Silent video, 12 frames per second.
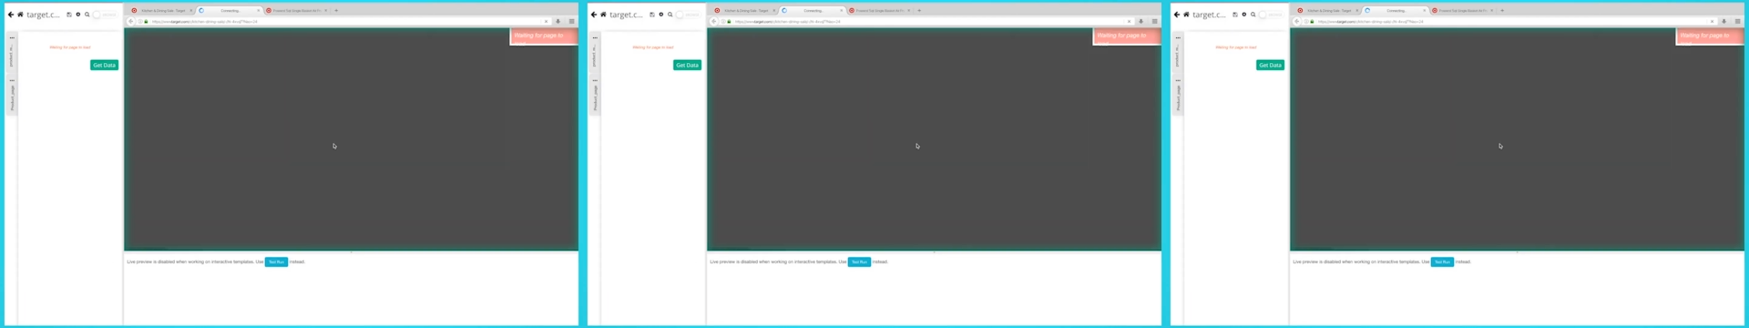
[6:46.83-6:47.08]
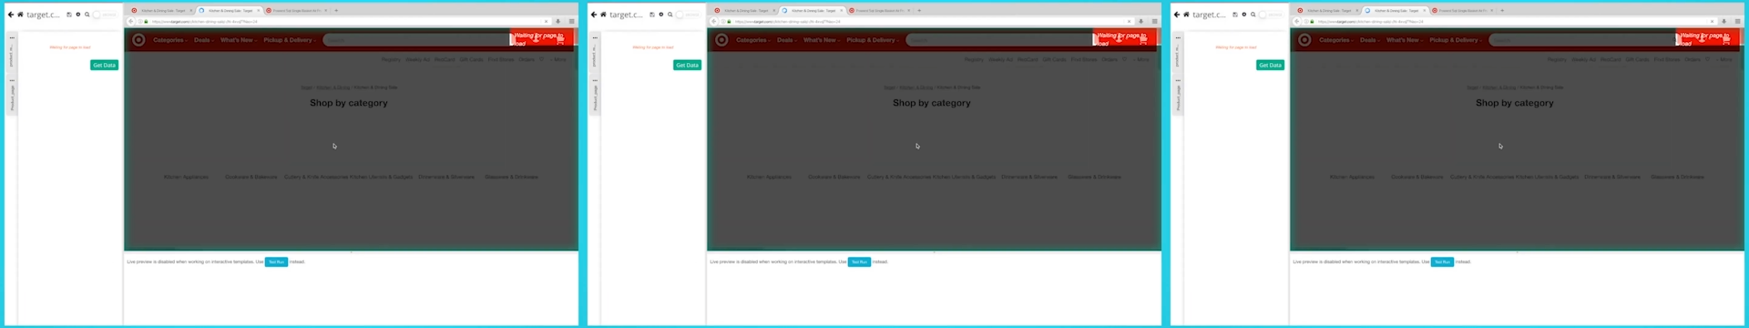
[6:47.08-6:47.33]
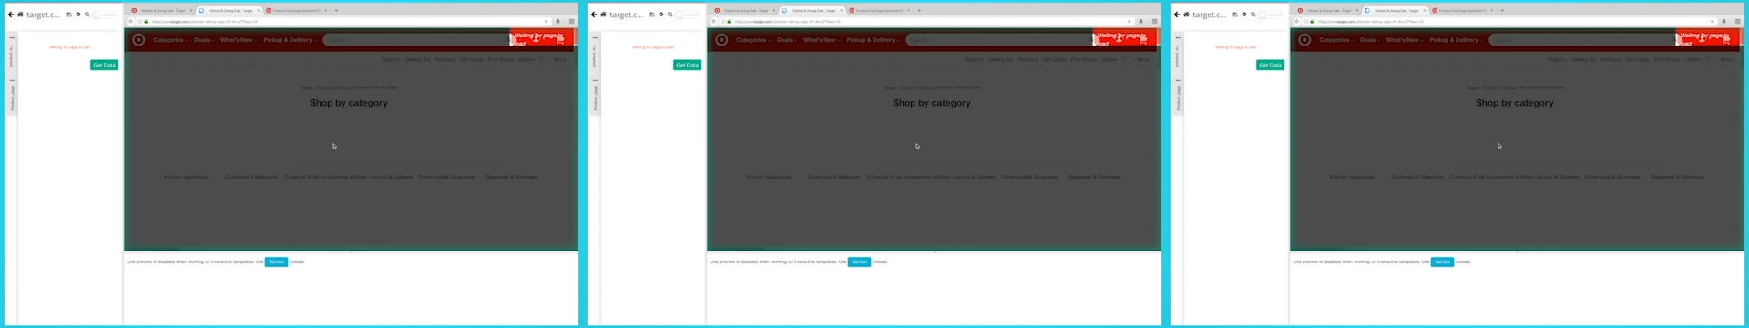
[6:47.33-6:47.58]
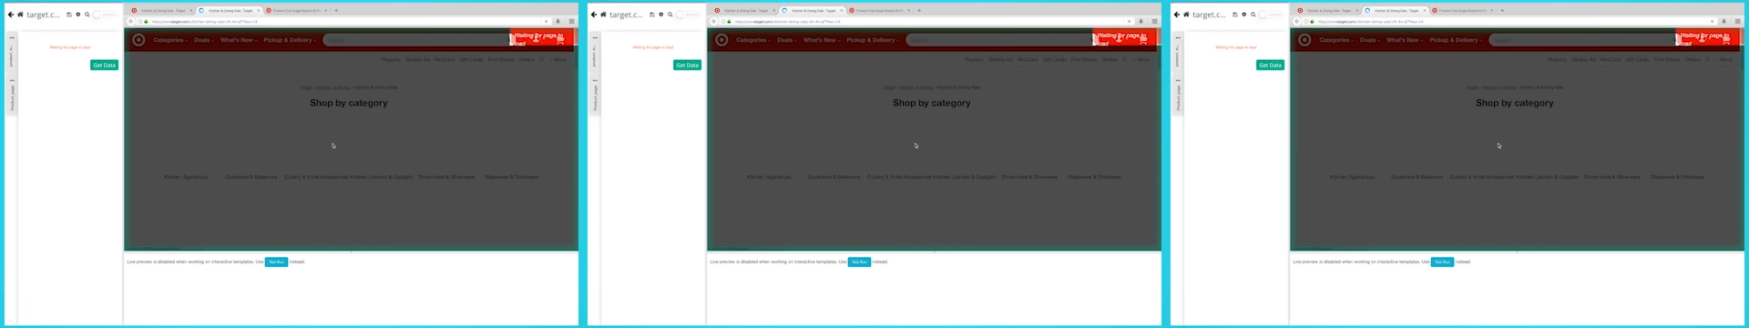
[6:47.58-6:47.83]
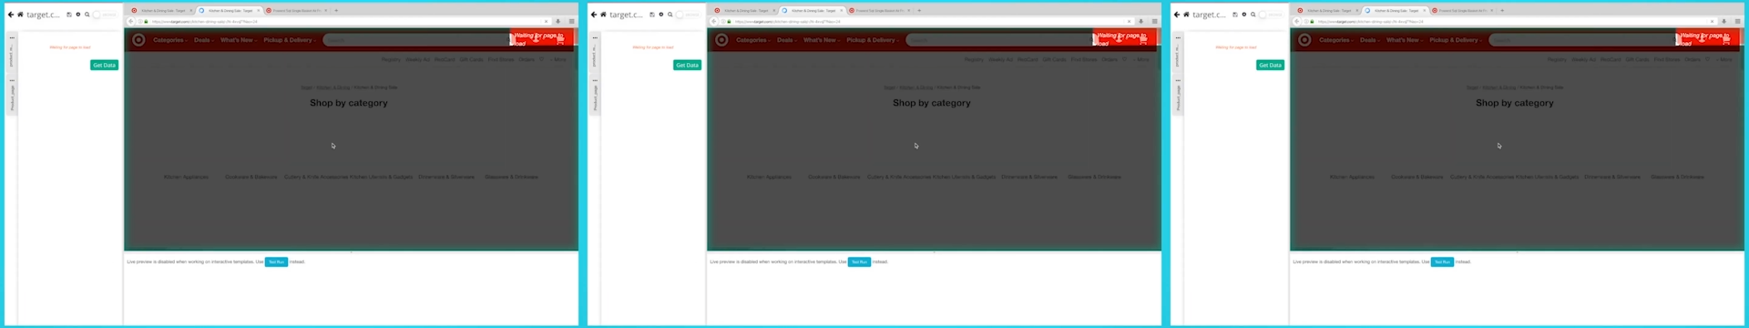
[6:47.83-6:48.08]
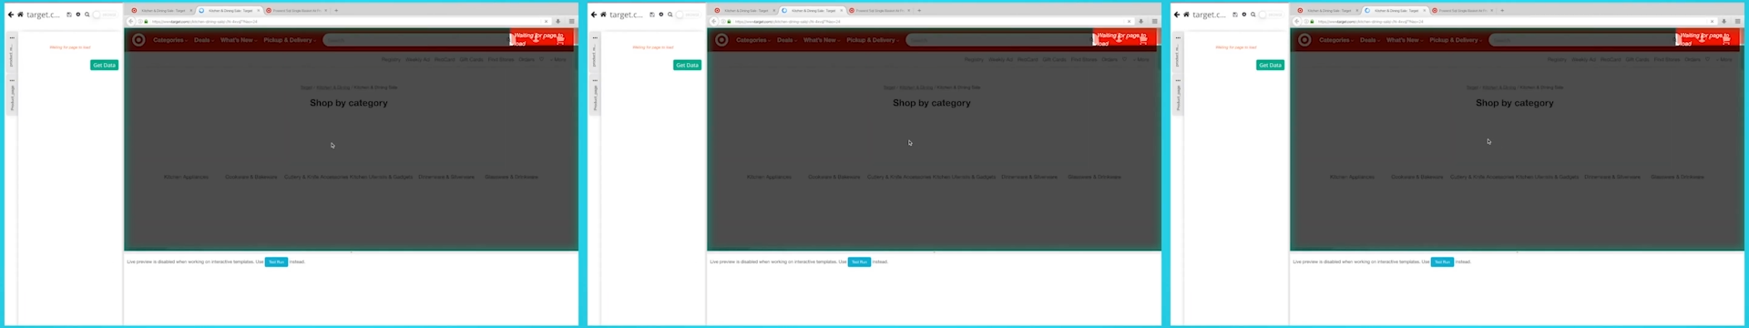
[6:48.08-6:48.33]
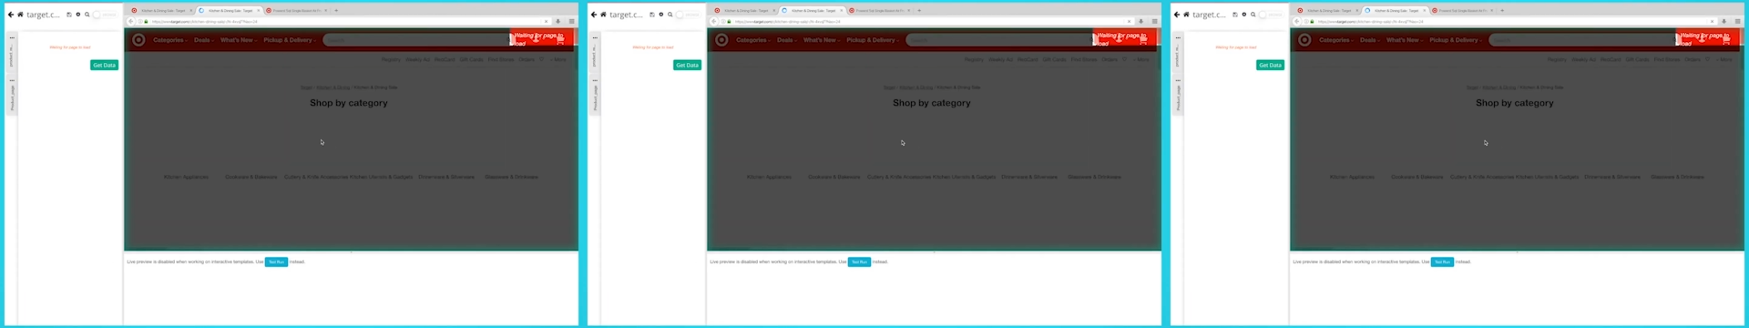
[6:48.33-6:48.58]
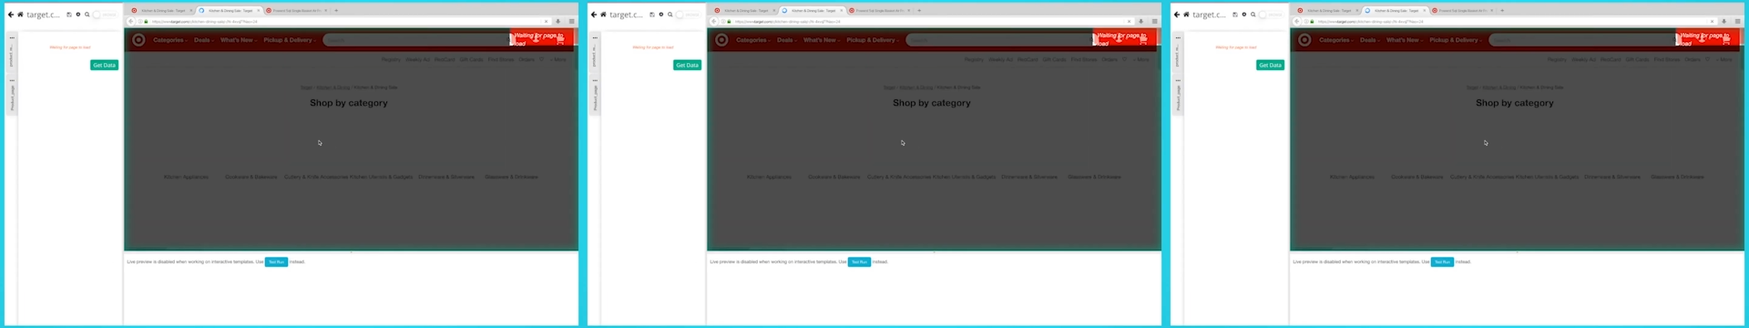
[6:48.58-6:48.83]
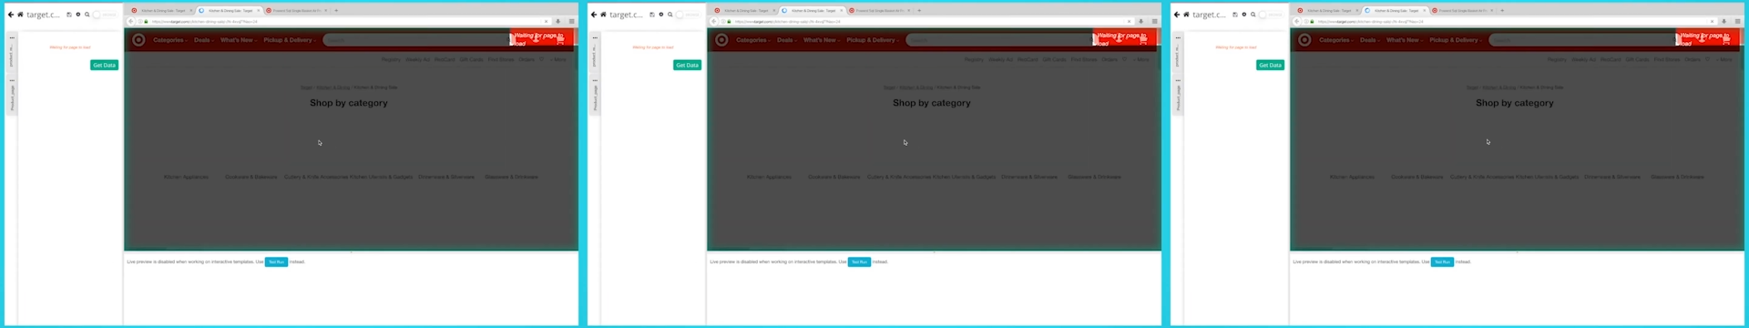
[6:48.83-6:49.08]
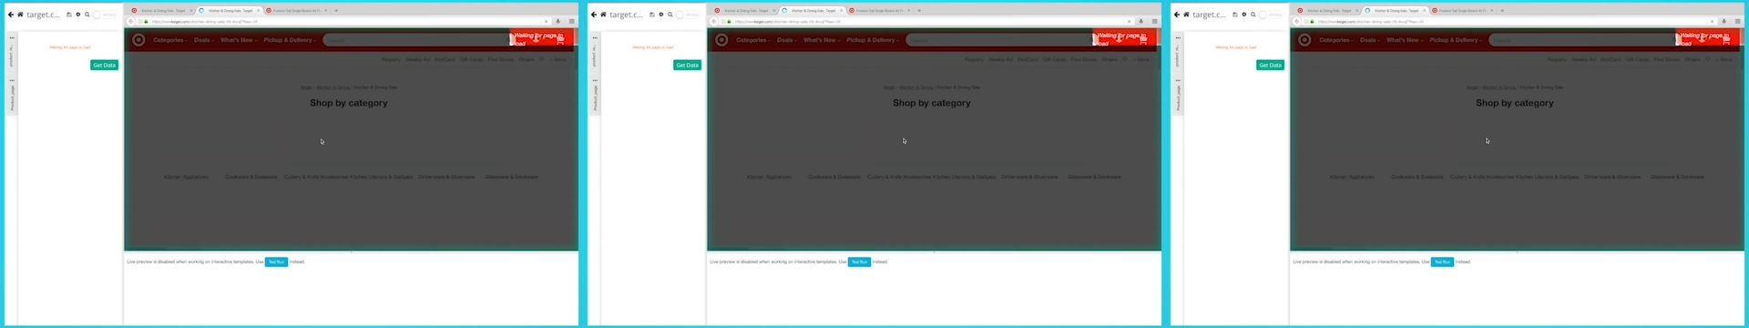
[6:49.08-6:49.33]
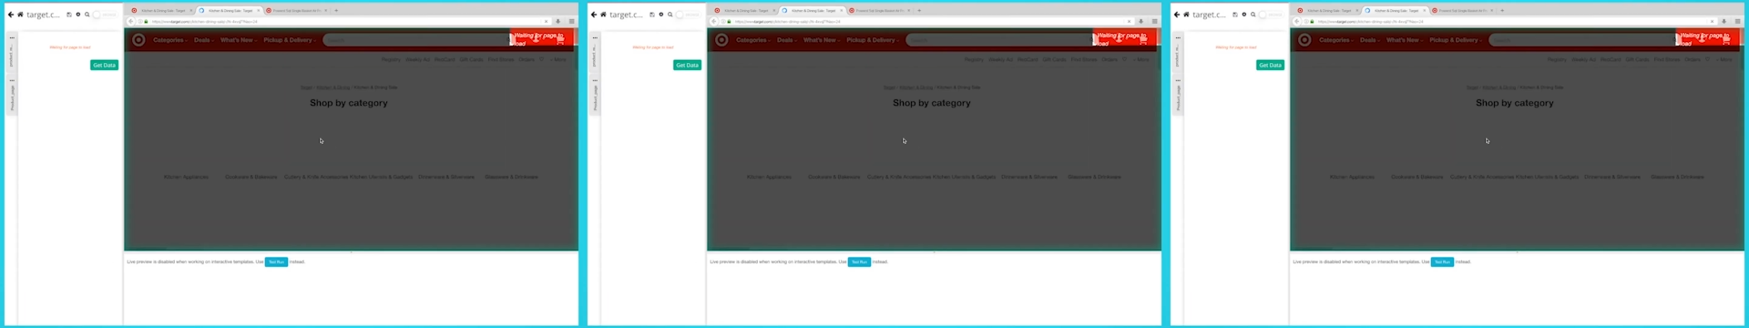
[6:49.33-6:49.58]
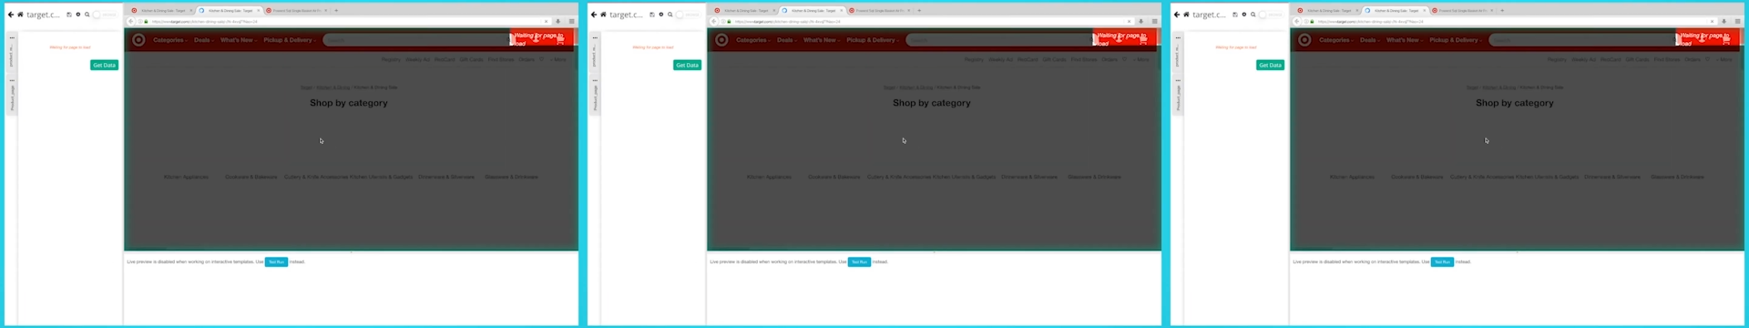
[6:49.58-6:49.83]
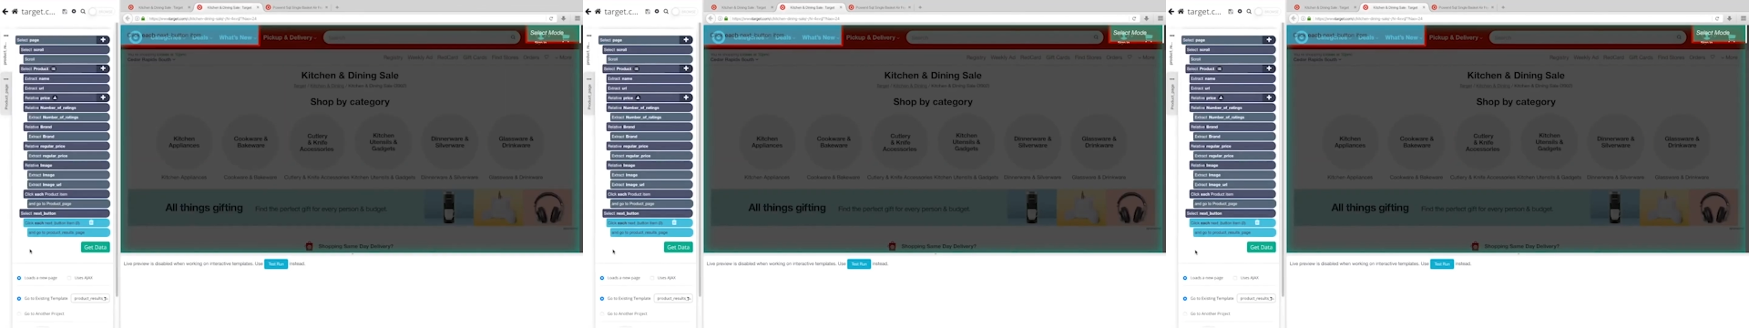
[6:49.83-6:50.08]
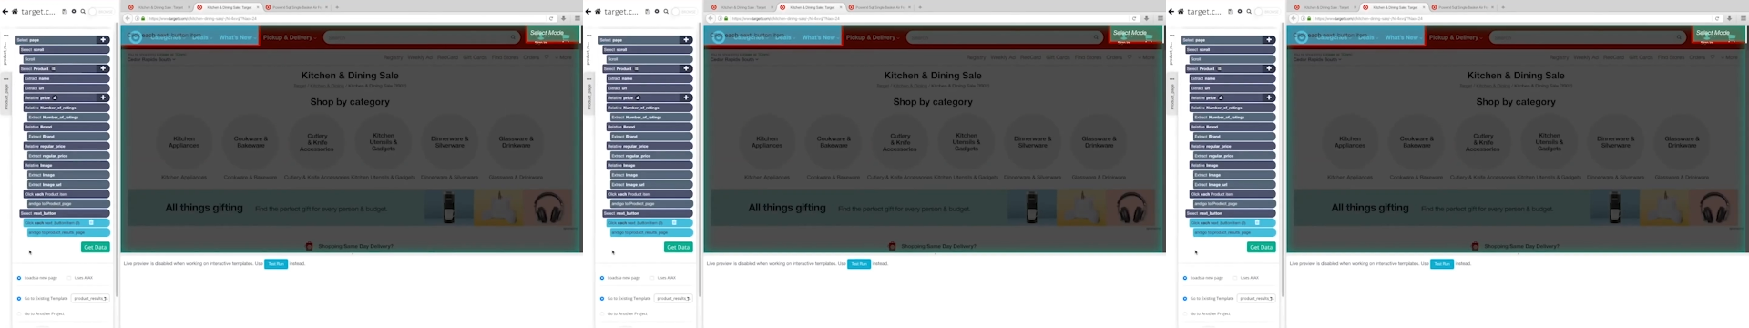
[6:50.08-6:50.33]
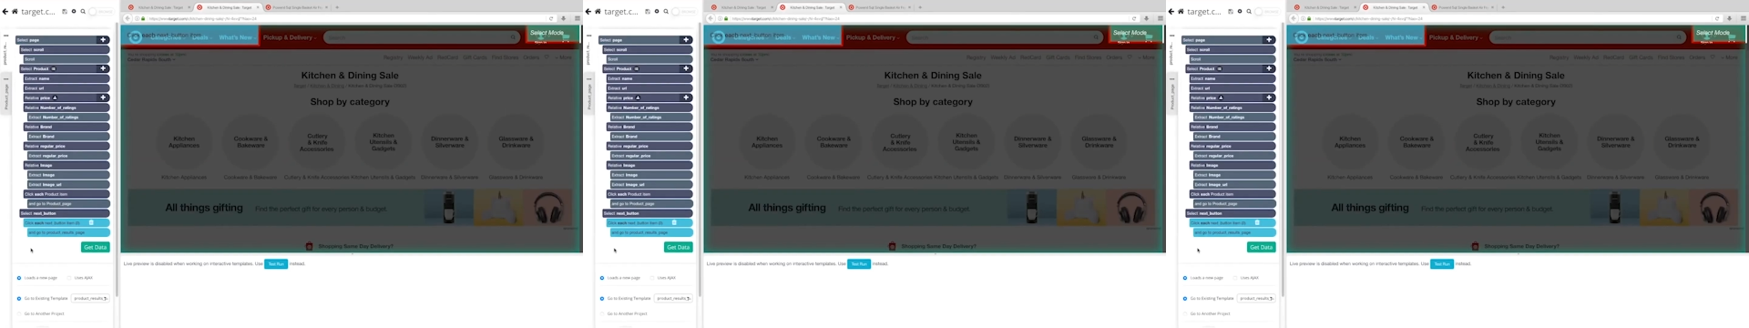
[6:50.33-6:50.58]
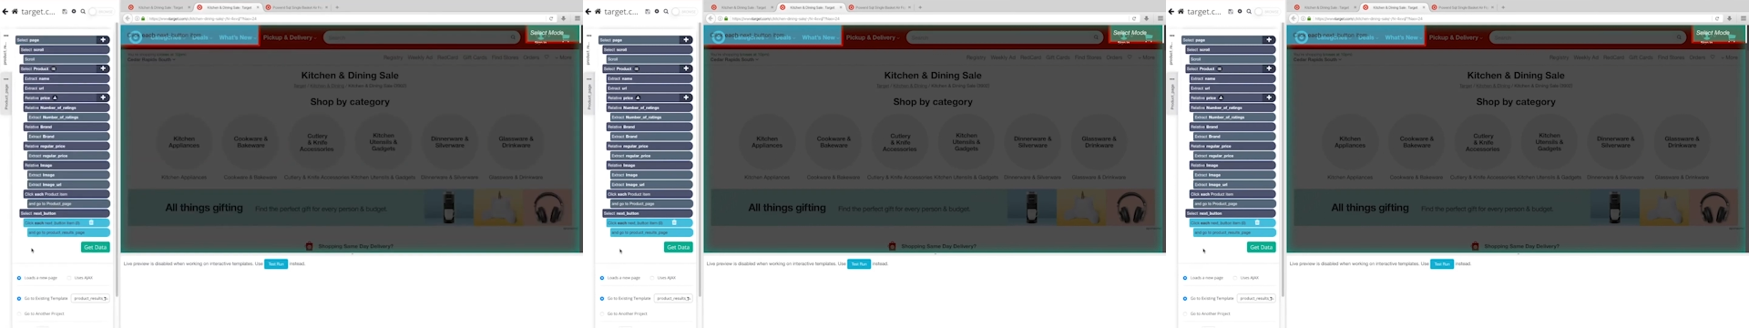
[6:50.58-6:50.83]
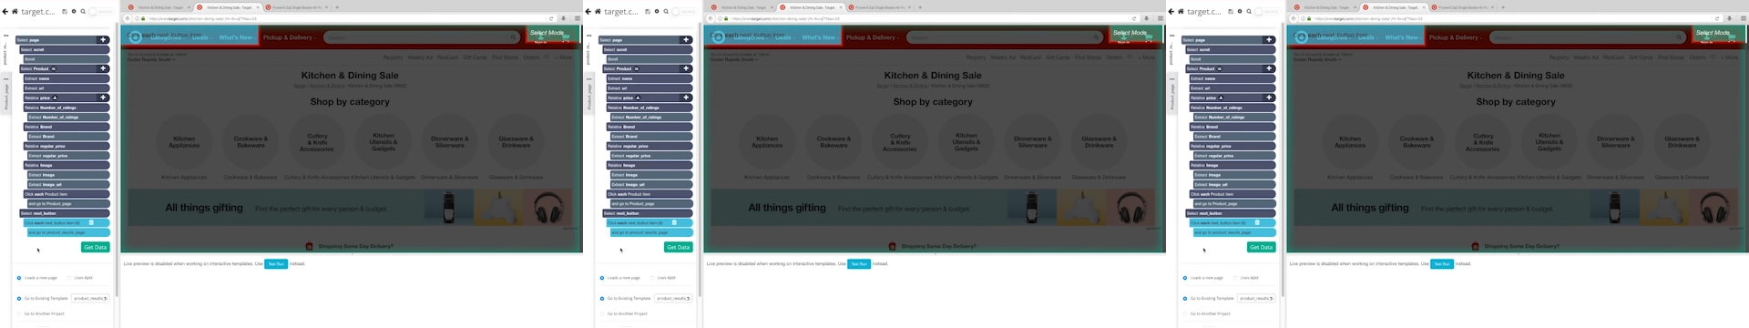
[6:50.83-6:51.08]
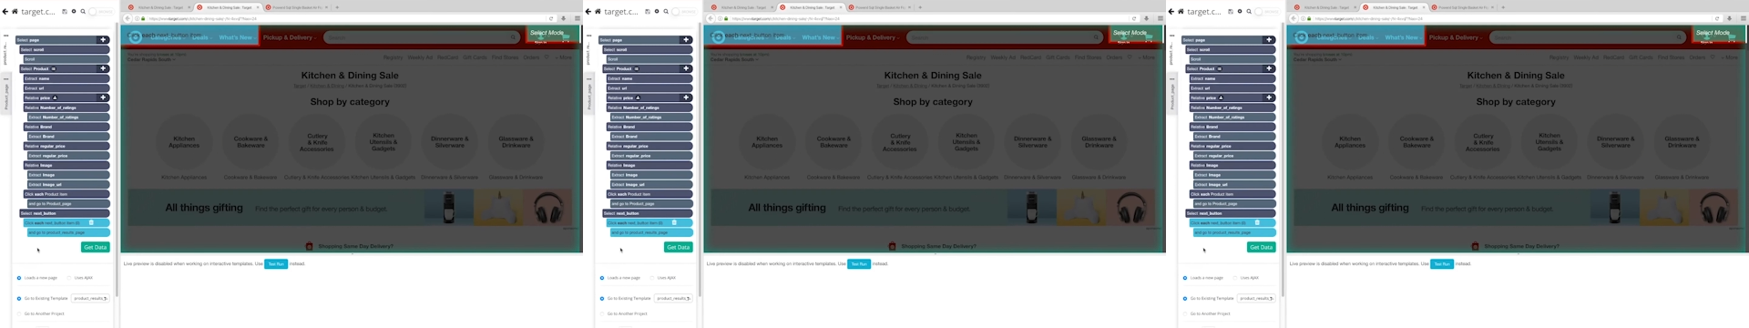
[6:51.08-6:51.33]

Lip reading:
Nobody's mouth can be seen.